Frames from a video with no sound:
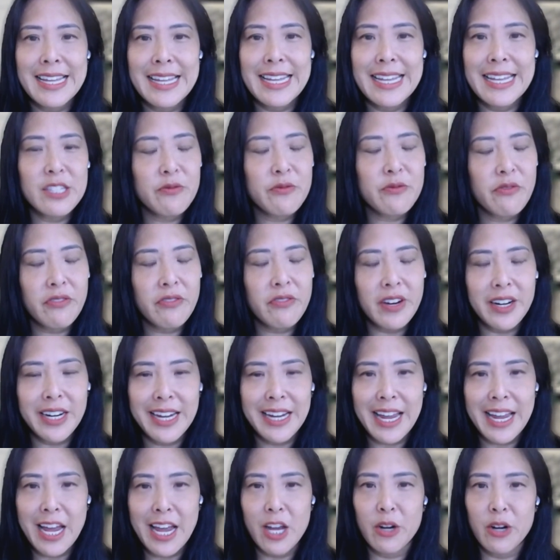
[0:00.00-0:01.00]
It's
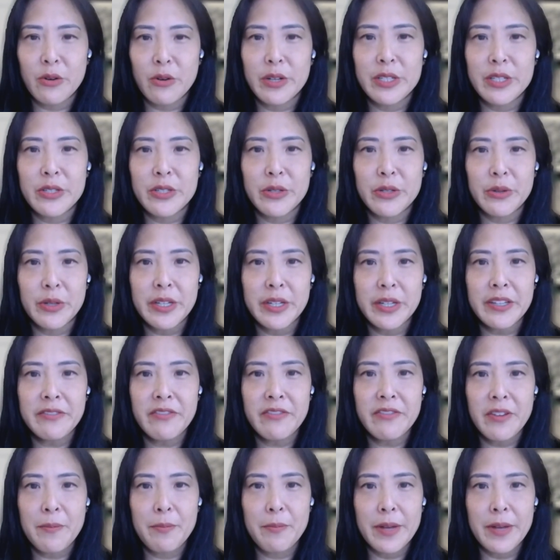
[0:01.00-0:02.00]
very
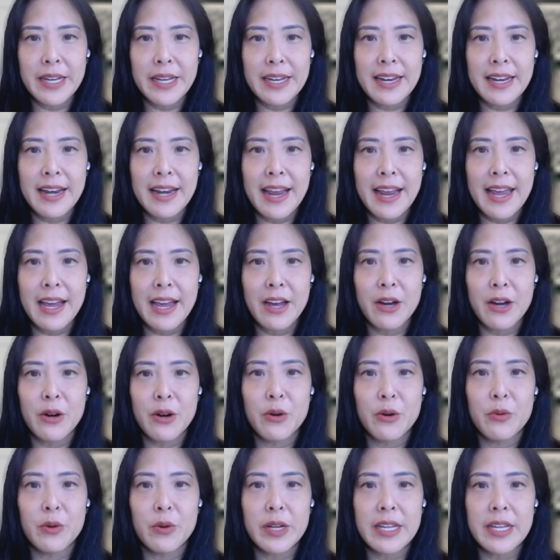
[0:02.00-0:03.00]
counterintuitive, but
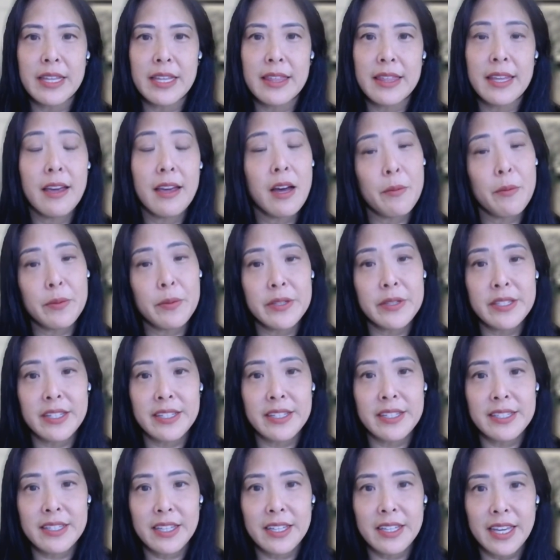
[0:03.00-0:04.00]
now the
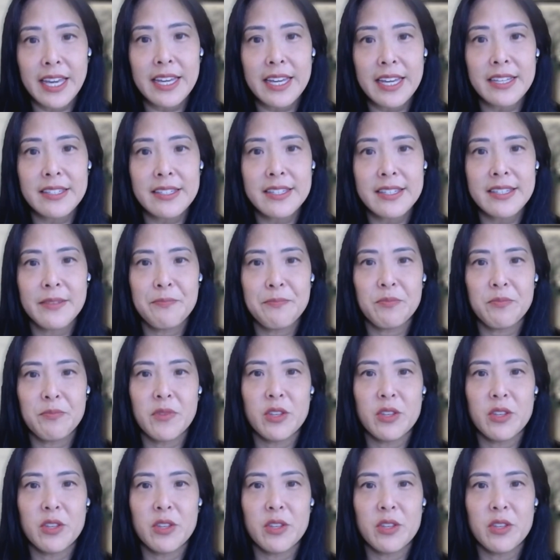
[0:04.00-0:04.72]
opposite is the case.